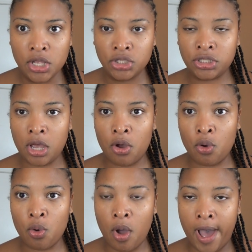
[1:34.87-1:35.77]

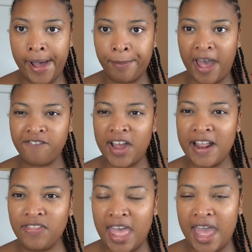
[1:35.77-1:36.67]
So I
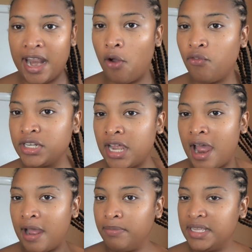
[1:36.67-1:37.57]
find that over
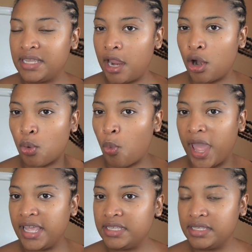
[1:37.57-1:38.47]
time this hair
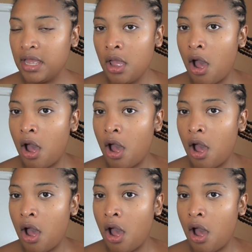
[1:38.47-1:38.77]
weighs